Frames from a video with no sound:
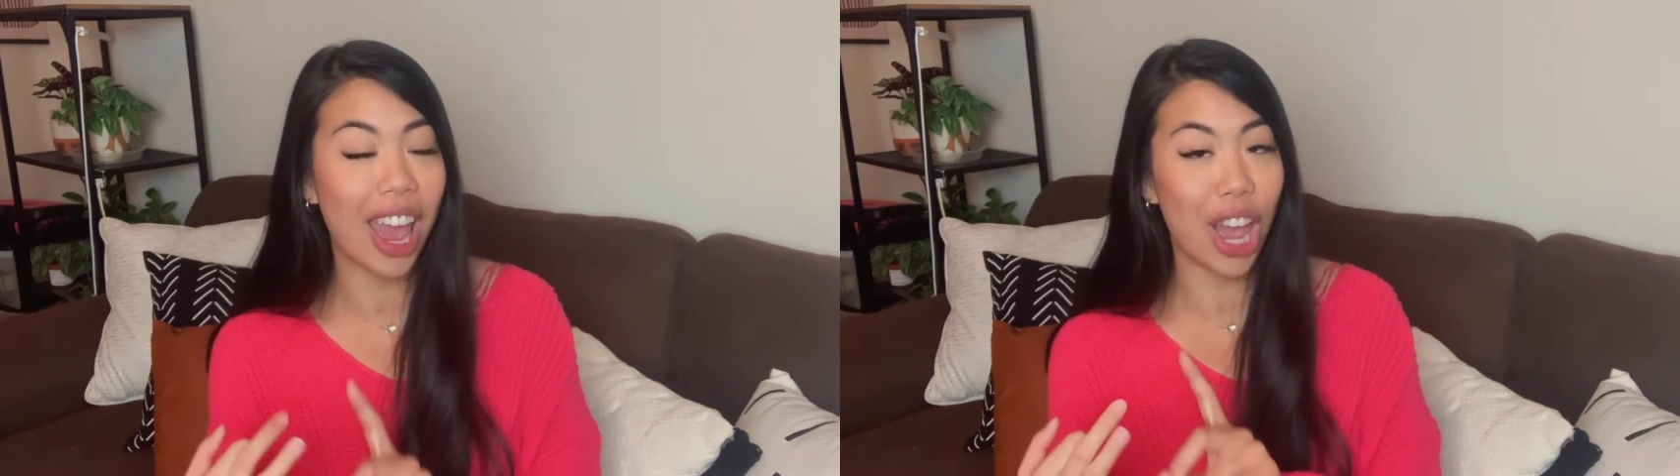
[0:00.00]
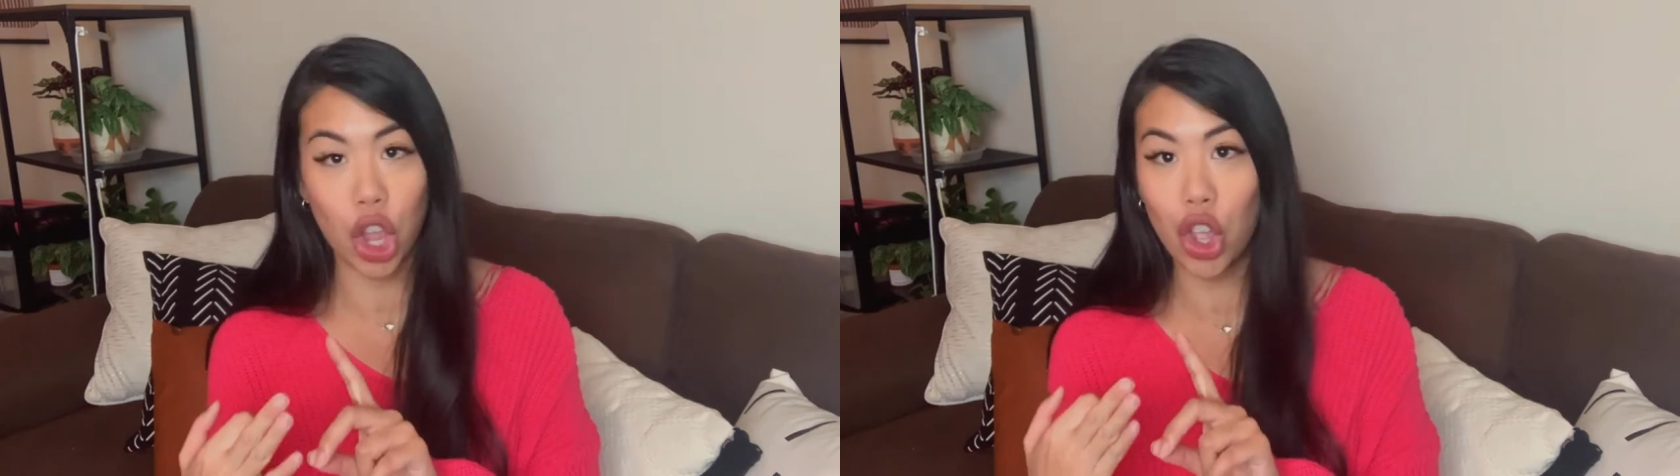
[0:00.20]

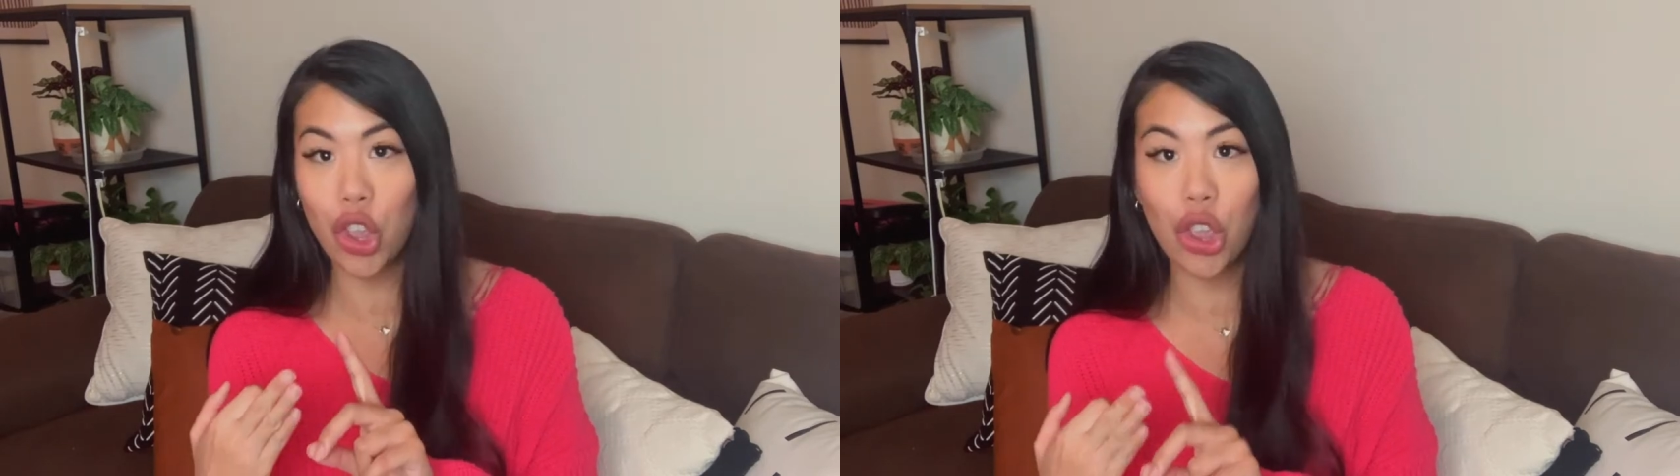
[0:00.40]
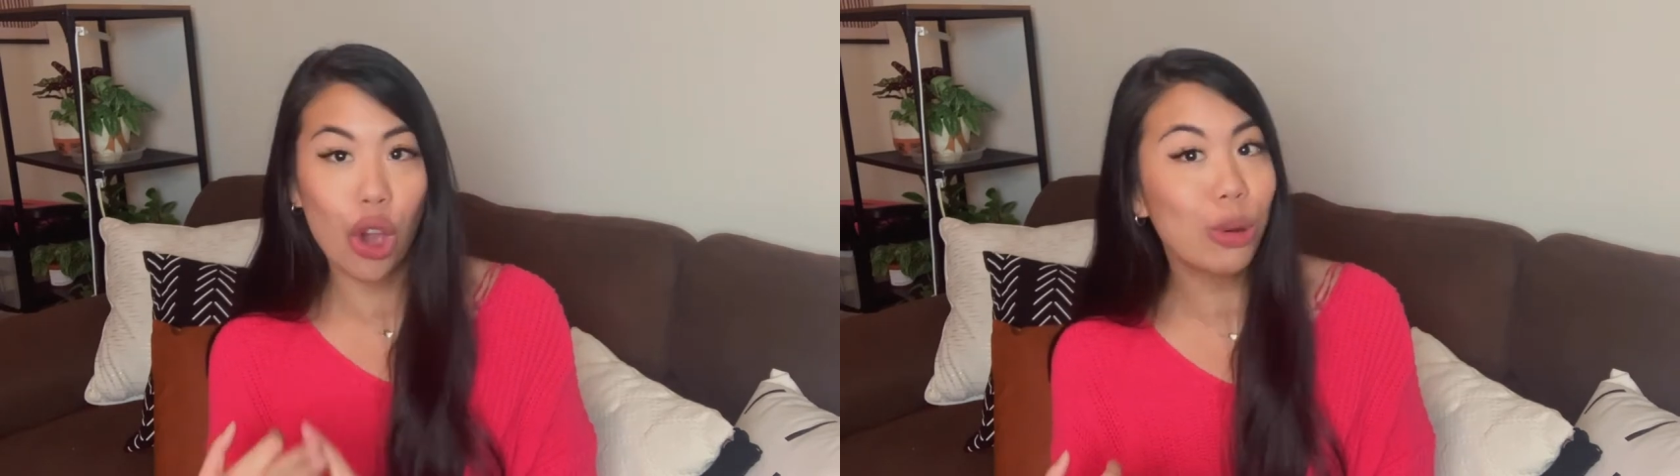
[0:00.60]

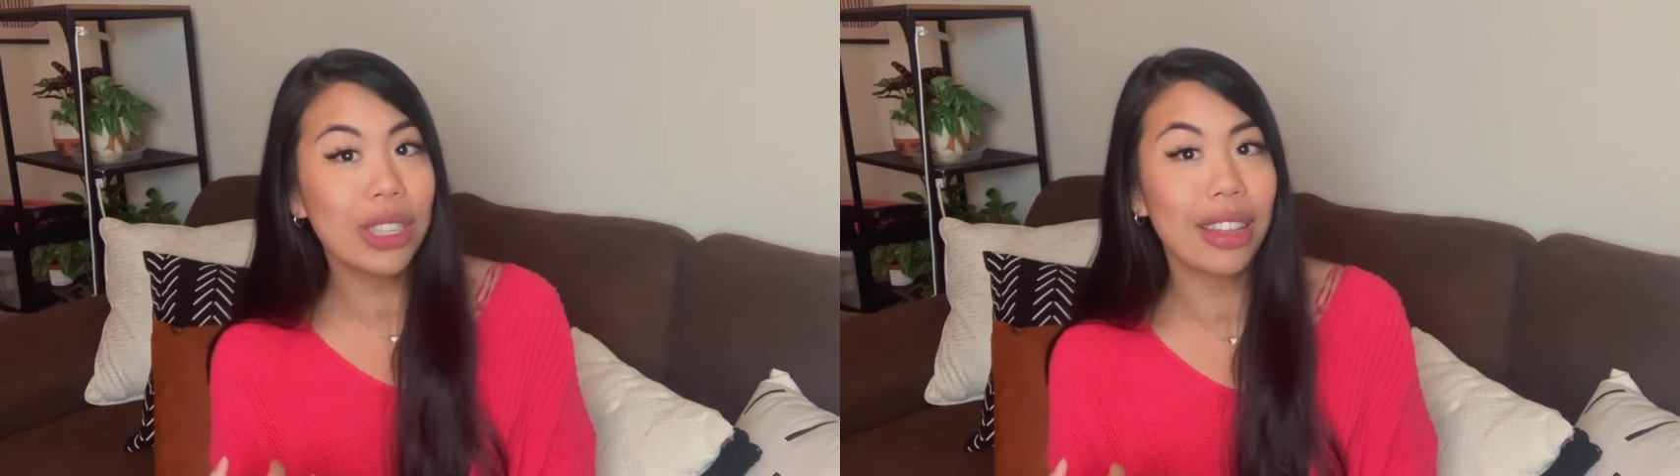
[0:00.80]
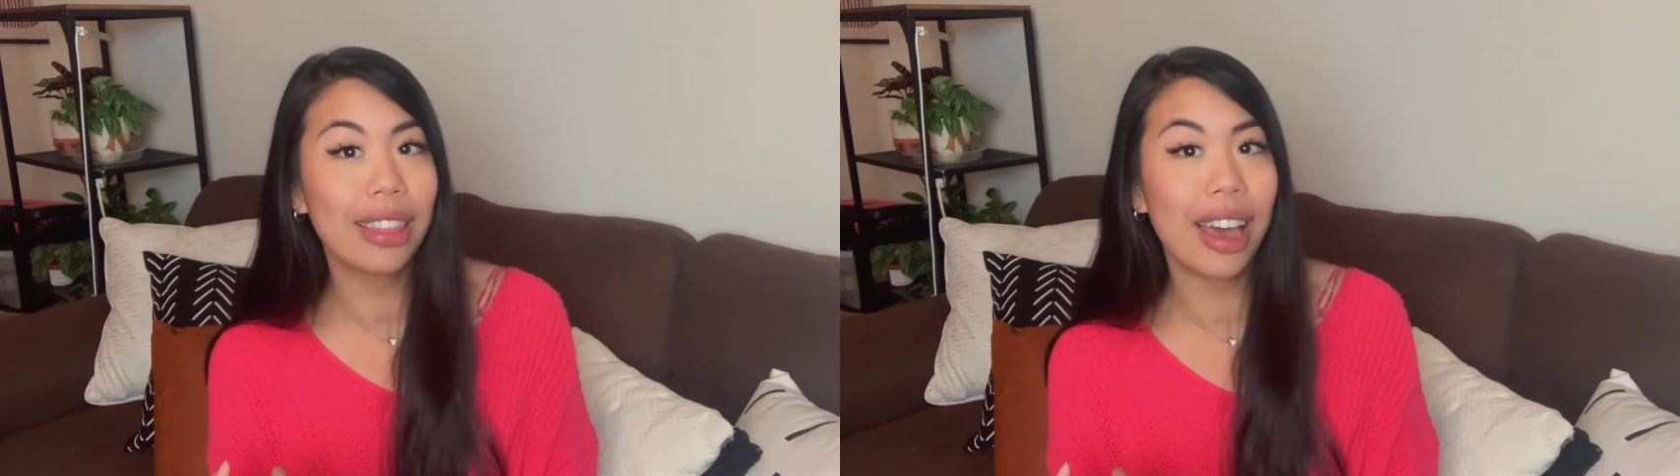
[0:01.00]
and
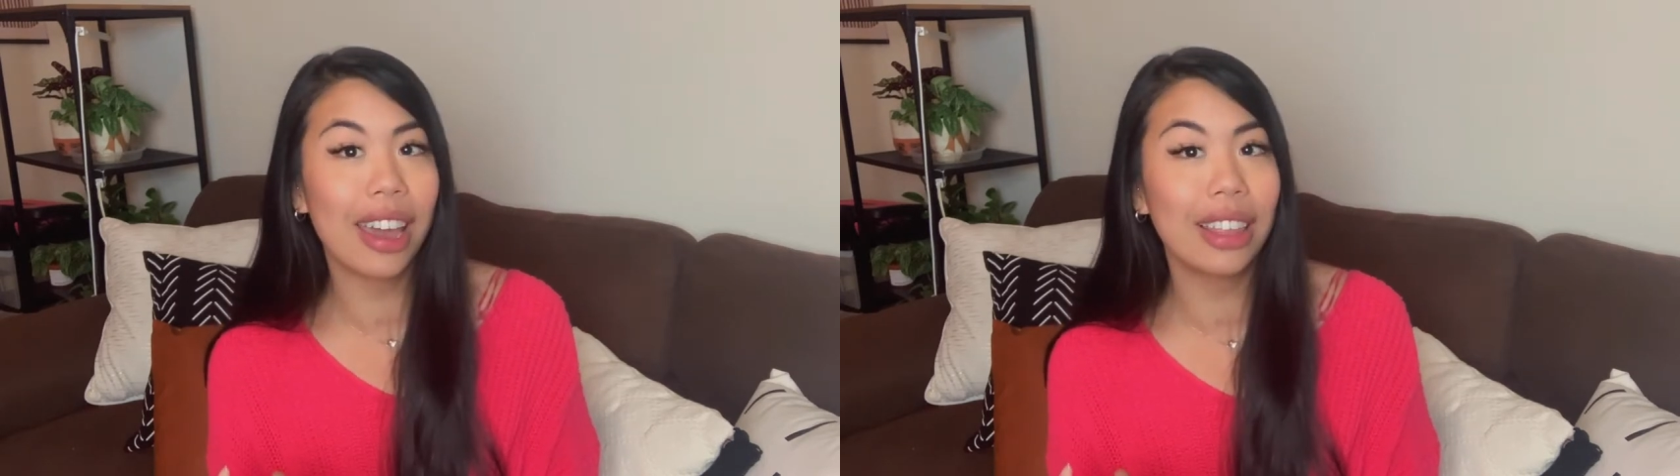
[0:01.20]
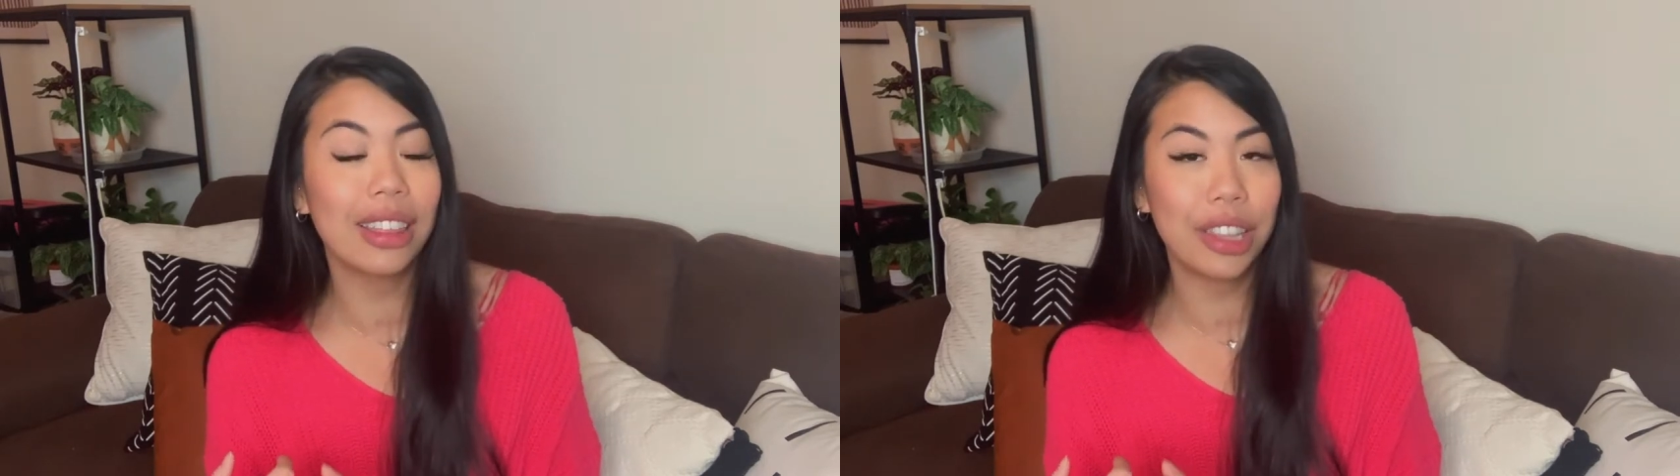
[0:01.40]
no sunlight